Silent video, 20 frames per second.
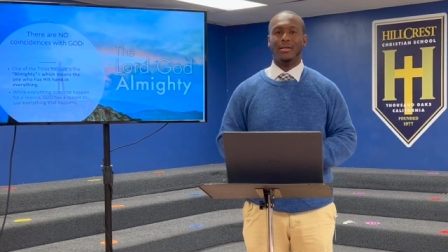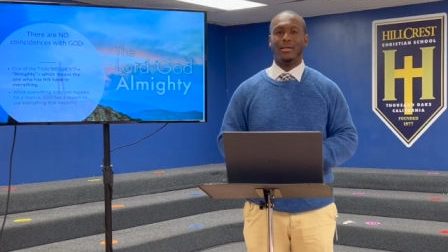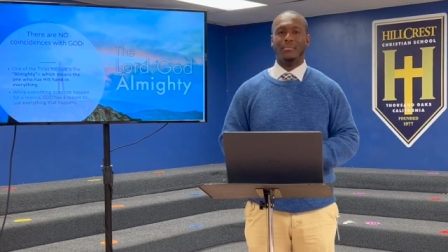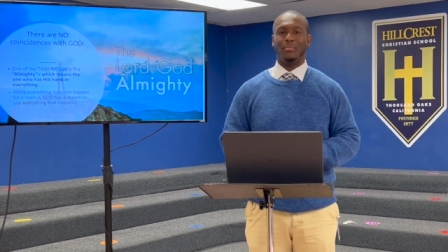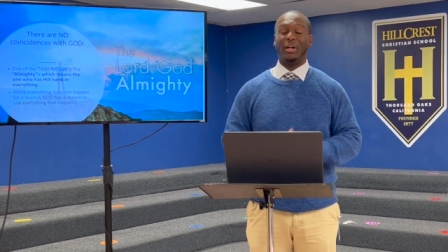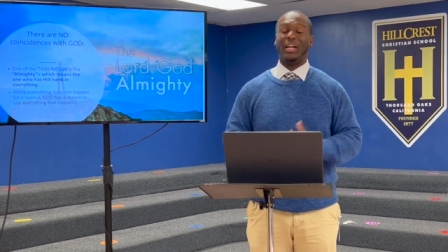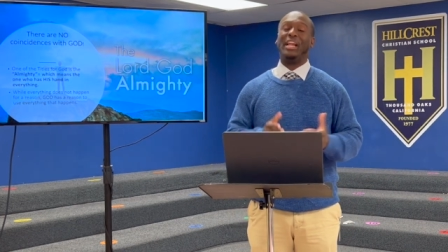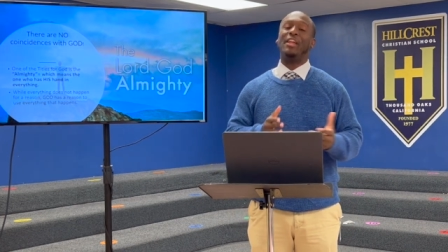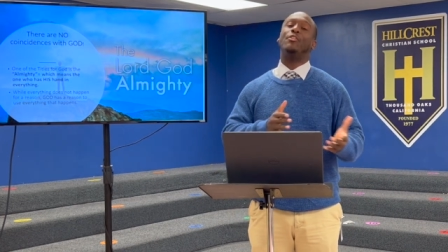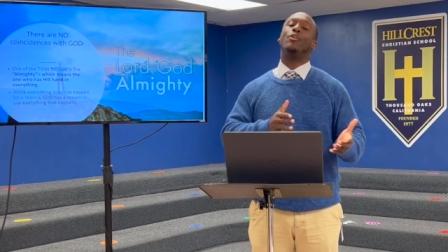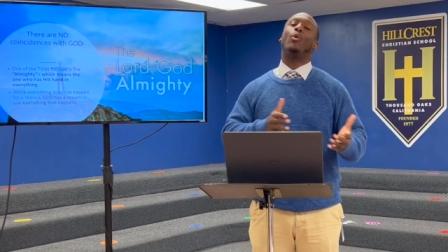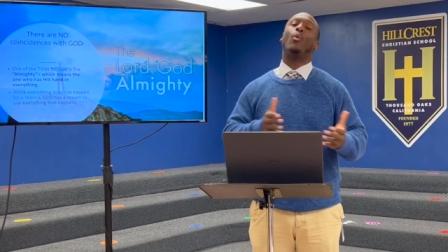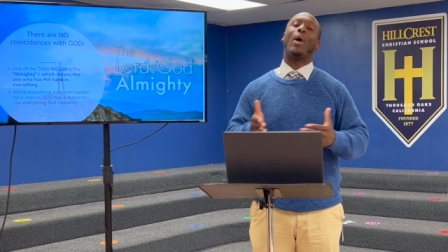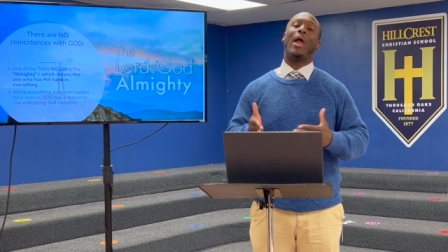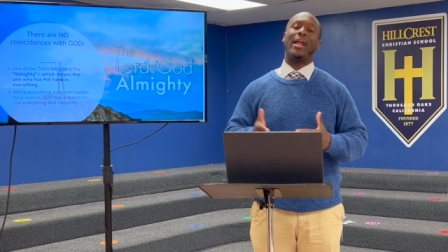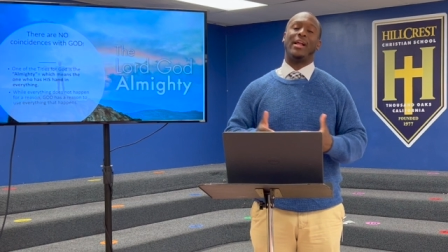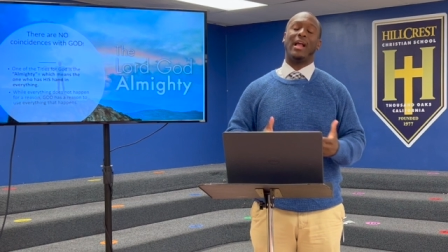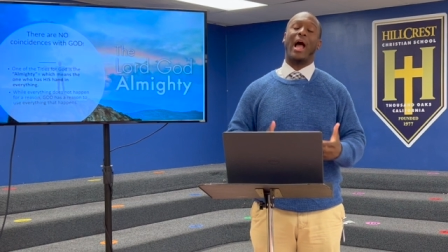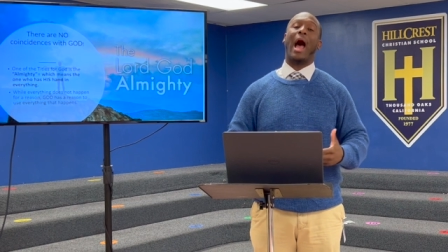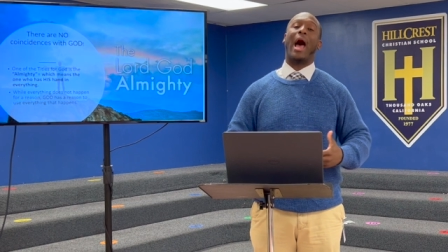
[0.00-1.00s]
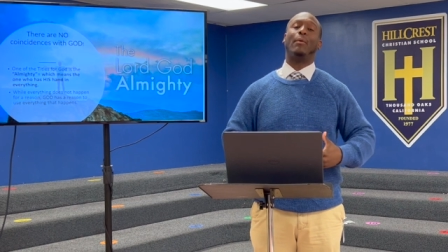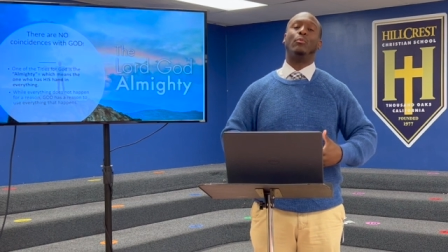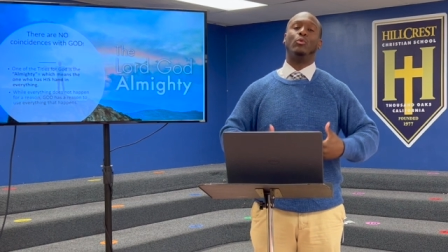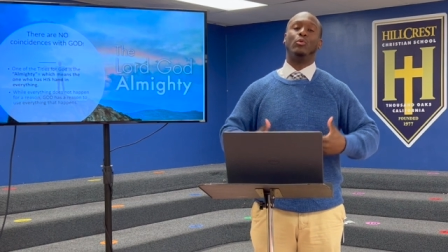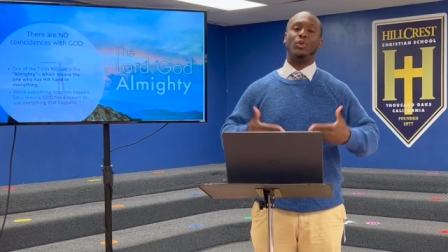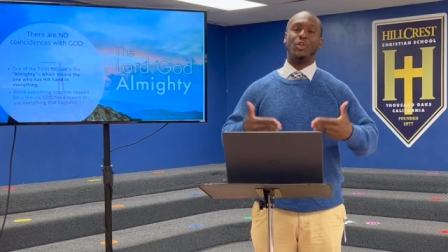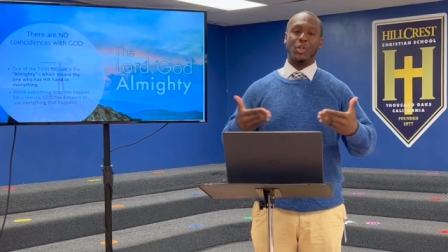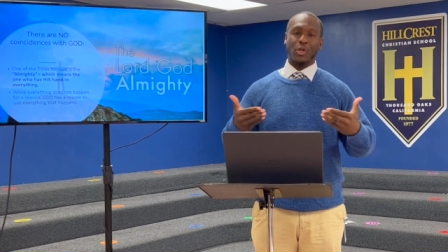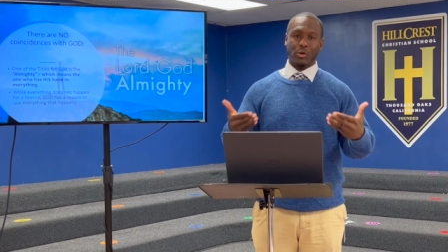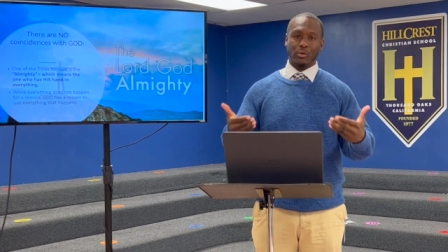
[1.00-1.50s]
But either way, God will
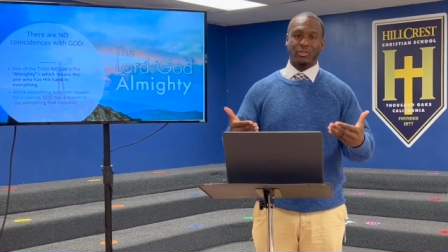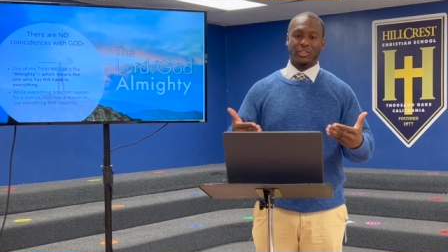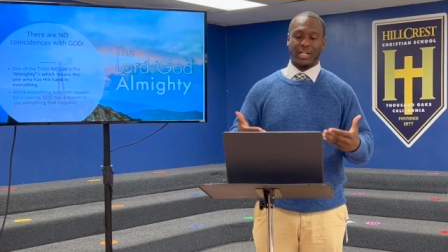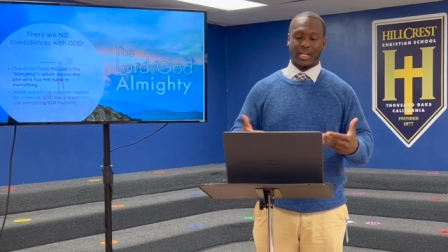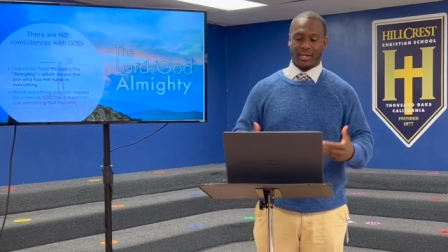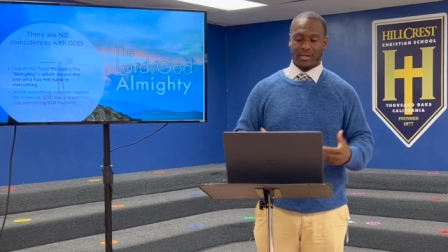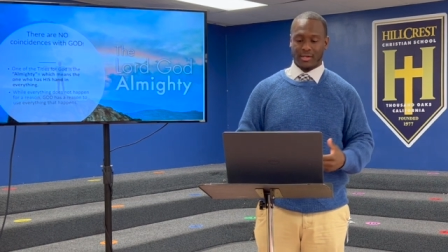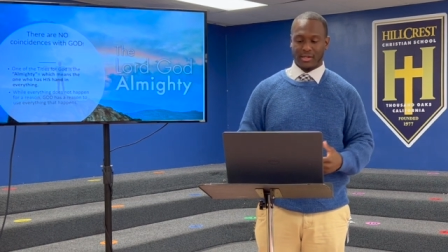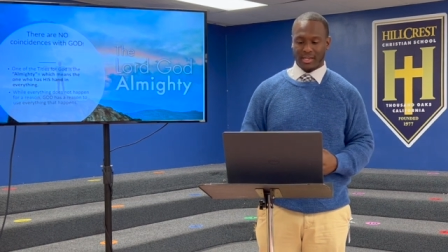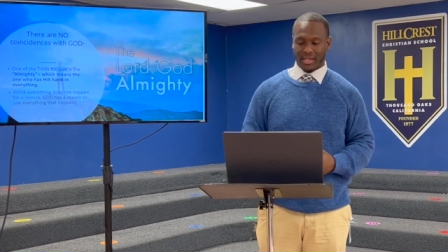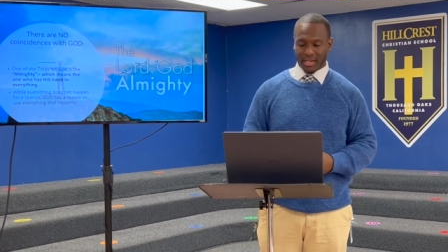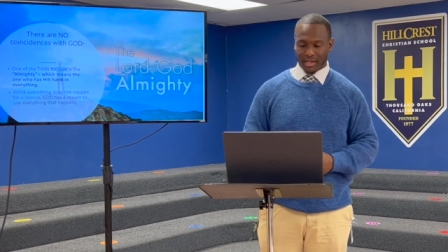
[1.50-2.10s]
use it